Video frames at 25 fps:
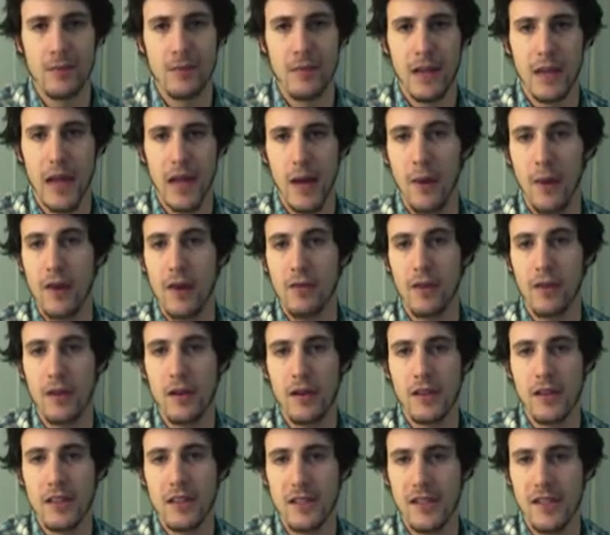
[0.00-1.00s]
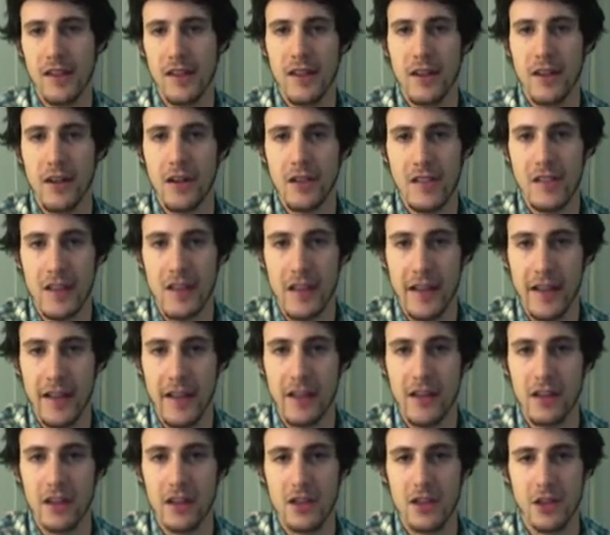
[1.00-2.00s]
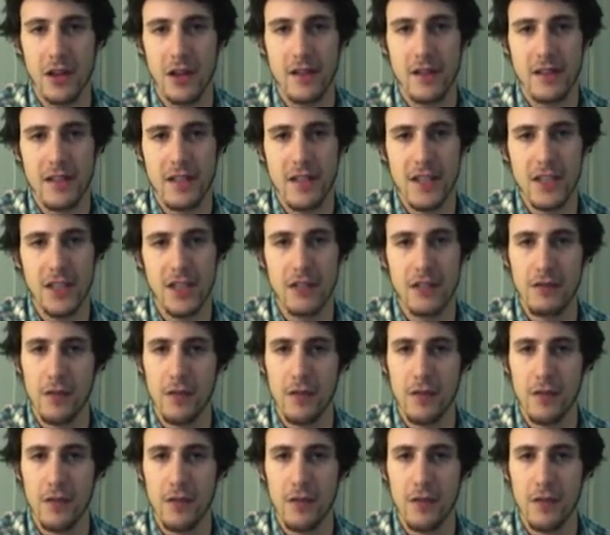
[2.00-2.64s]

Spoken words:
However, Seeley notes that the English translation